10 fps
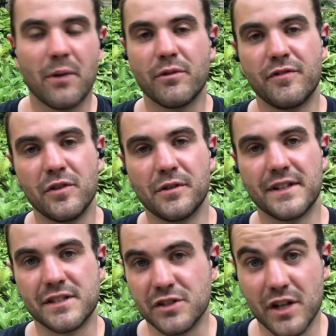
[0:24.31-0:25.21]
would feel
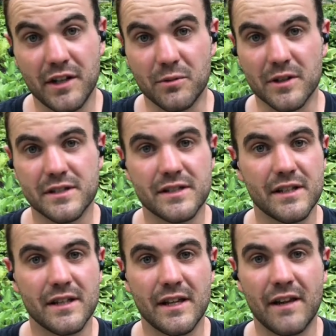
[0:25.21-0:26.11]
disingenuous
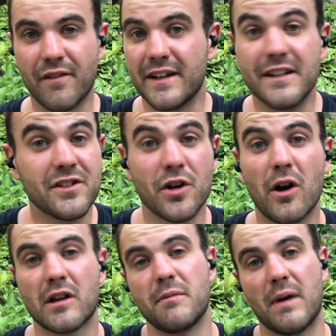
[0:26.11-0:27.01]
if I didn't
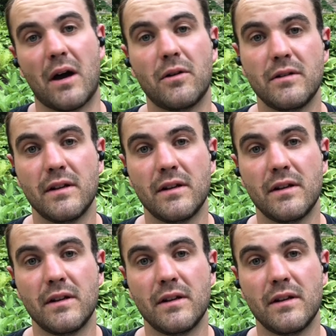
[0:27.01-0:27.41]
talk about